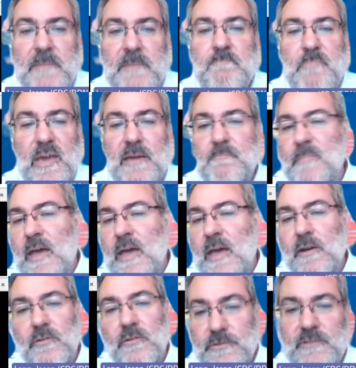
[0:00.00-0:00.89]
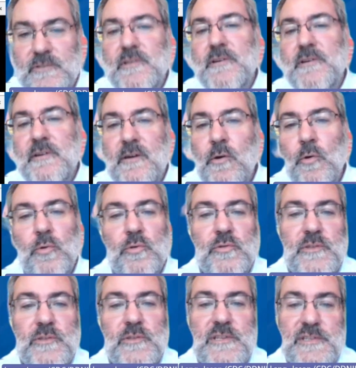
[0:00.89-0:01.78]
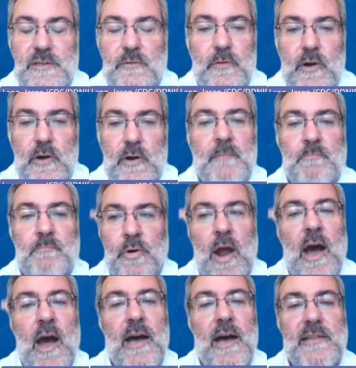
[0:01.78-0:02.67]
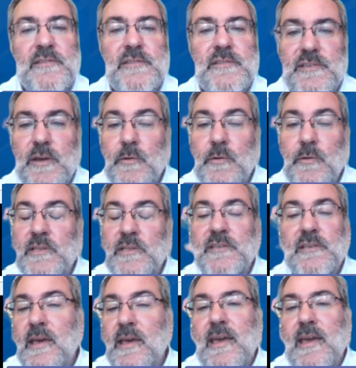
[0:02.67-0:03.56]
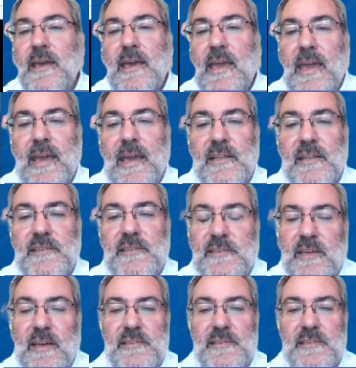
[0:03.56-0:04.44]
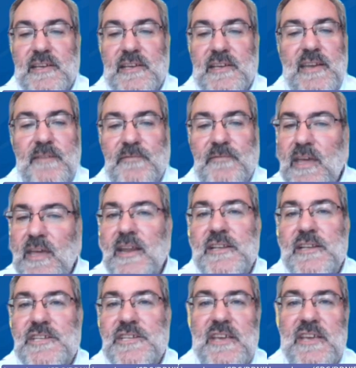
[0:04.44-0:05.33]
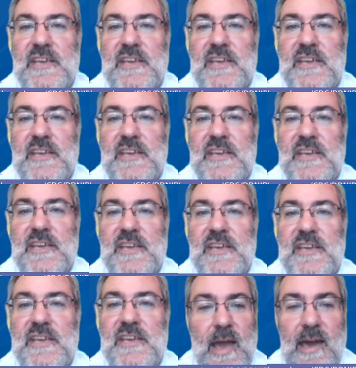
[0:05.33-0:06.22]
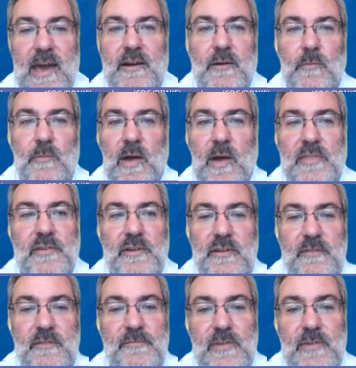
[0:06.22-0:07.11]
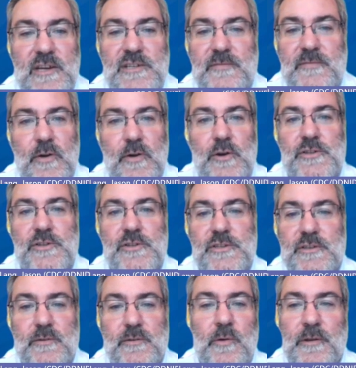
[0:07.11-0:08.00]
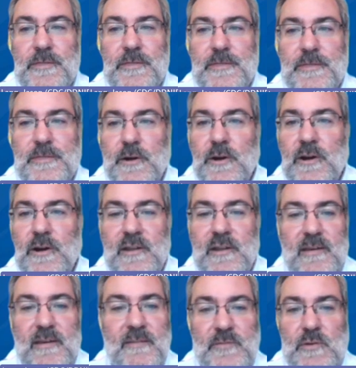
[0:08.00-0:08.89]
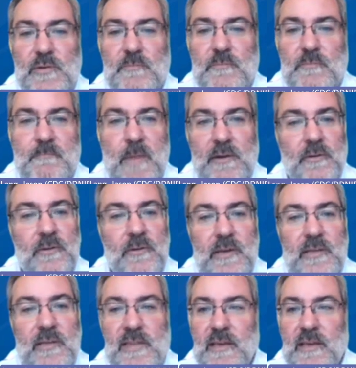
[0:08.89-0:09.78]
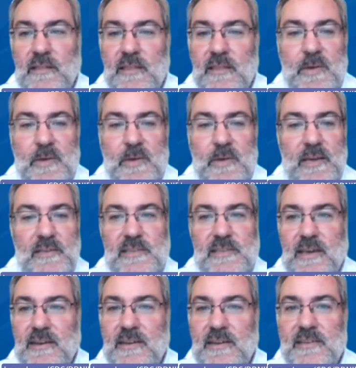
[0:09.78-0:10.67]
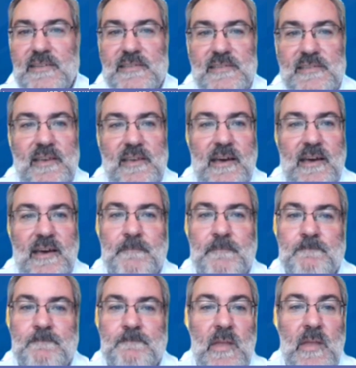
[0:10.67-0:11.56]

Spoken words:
Olympic medals, the gold, silver, and bronze. So it's a significant achievement no matter whether you finish first or third. If you medal in the Olympics, that is